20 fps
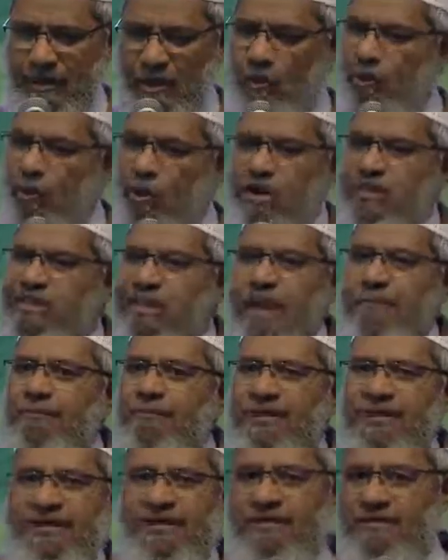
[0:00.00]
What's
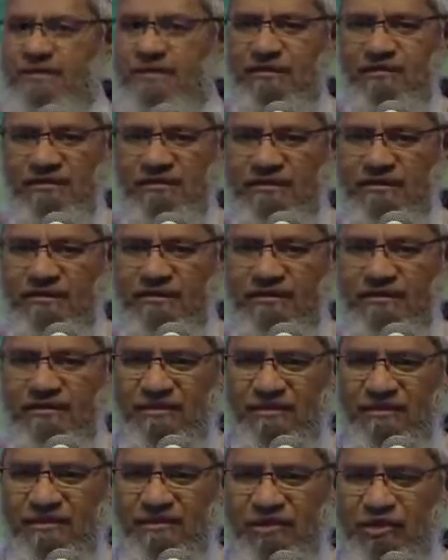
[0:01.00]
happening
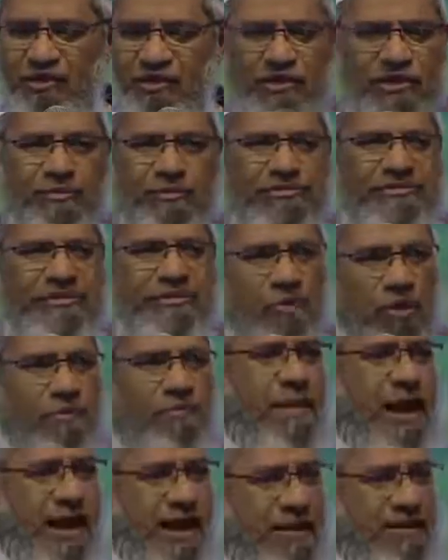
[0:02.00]
to the Muslim
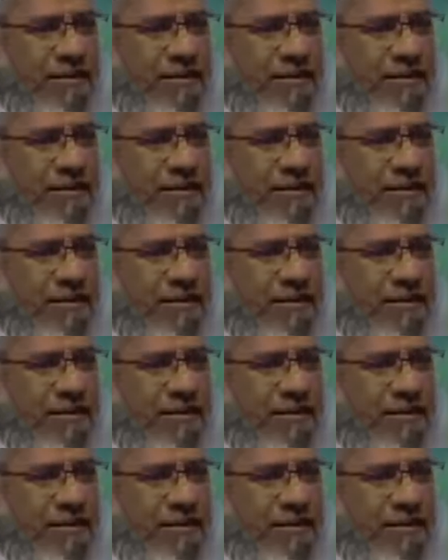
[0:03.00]
Ummah?